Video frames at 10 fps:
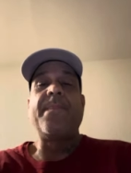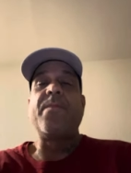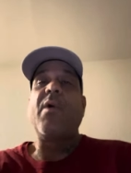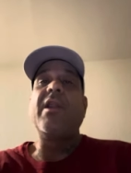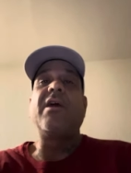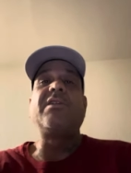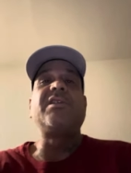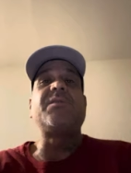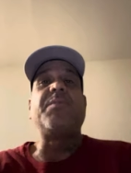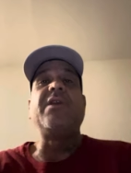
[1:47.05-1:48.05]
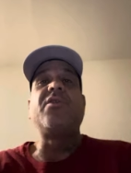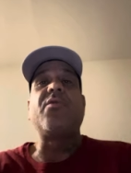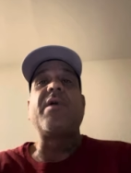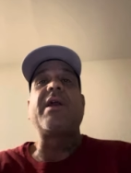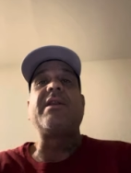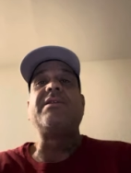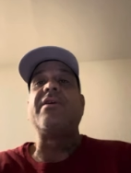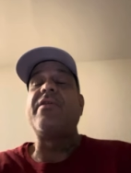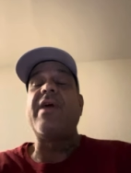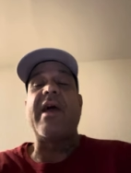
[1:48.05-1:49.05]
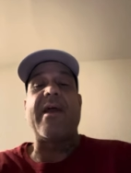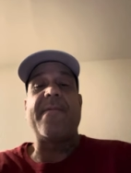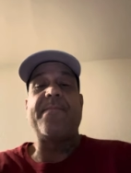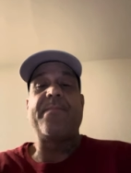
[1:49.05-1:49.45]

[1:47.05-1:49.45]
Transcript: why not just speak directly to that?